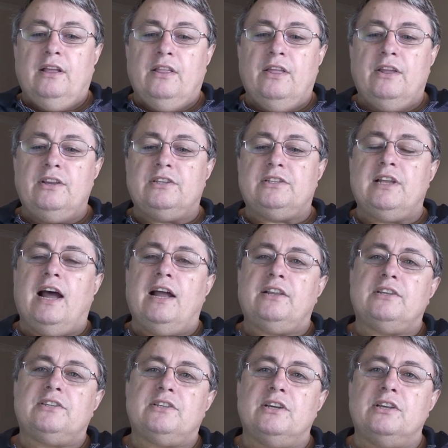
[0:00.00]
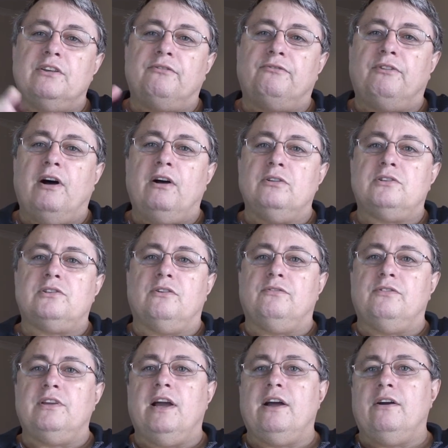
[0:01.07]
then you start to see the faults
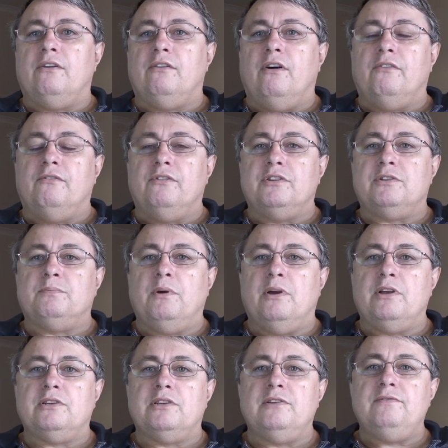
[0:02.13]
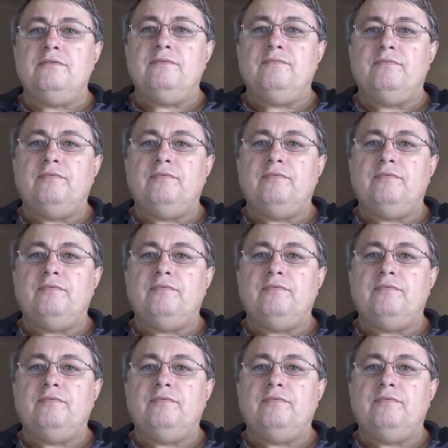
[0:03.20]
of this person,